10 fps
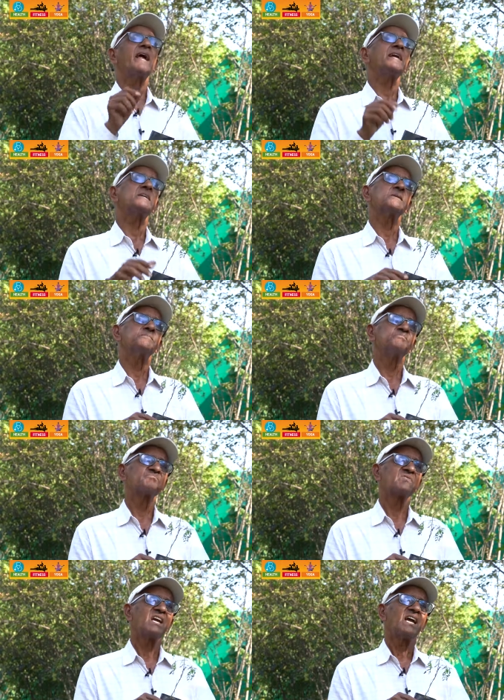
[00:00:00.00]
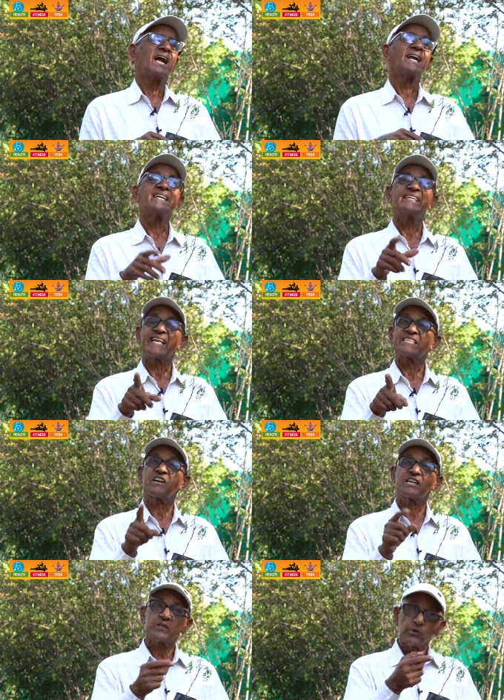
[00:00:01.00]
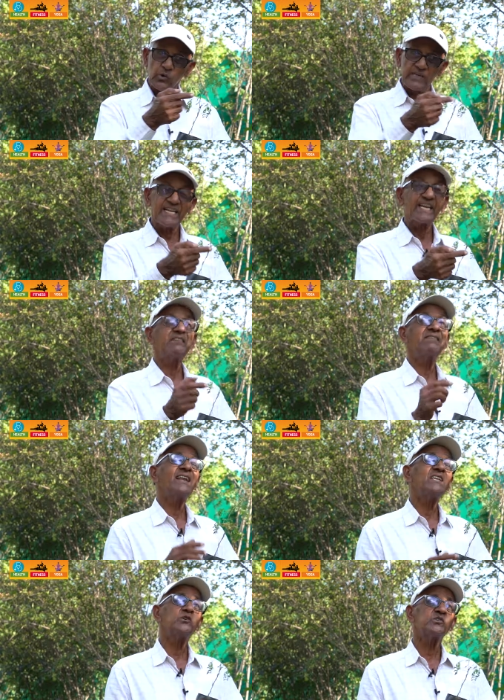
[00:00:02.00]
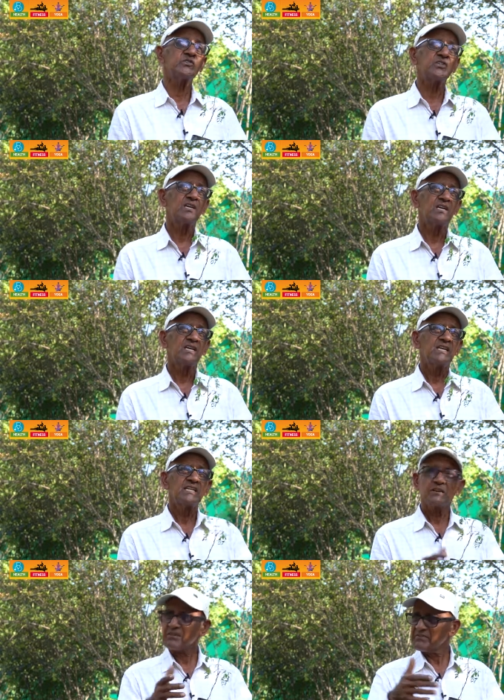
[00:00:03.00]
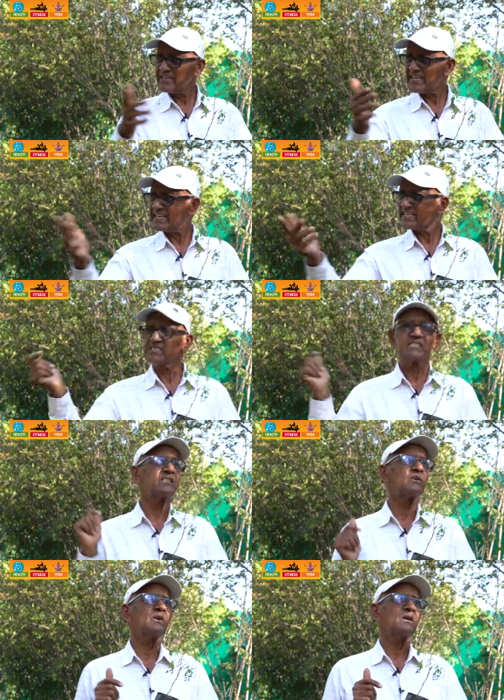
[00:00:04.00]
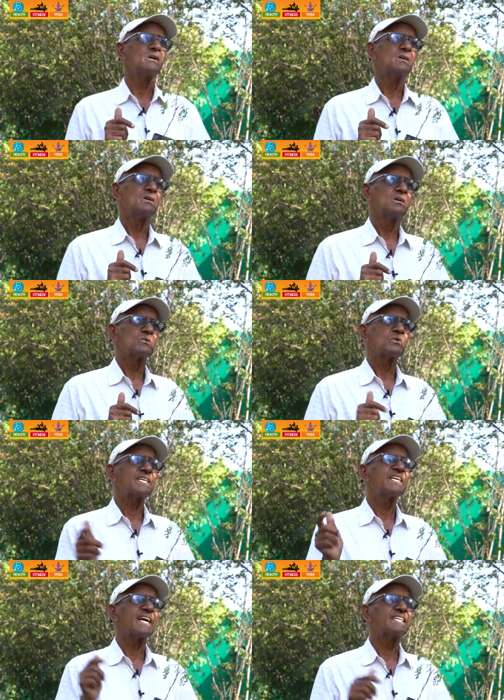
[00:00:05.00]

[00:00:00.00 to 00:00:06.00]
plant, and it has got culinary values in our various cooking